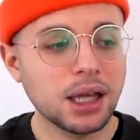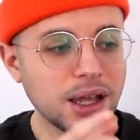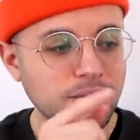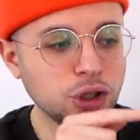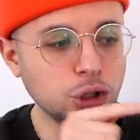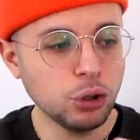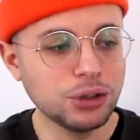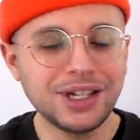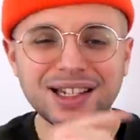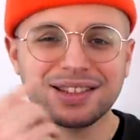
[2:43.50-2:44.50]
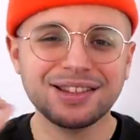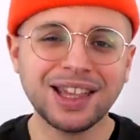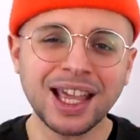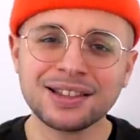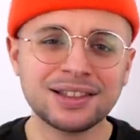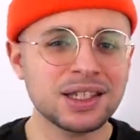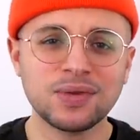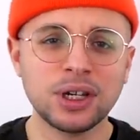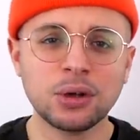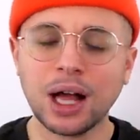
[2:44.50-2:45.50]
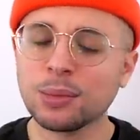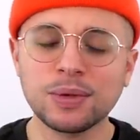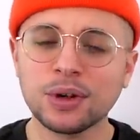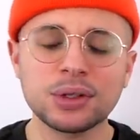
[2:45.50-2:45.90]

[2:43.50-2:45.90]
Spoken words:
if the dude doesn't dance in this video, I'll be very